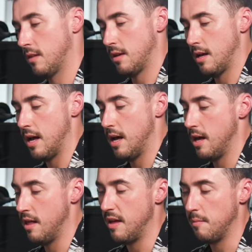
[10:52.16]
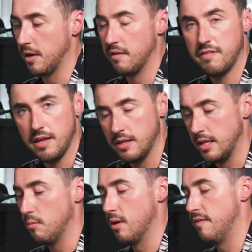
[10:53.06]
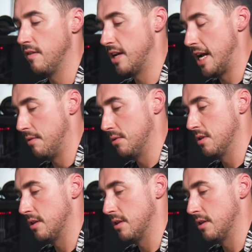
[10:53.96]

Then we're going to fit the Wi-Fi aerials at the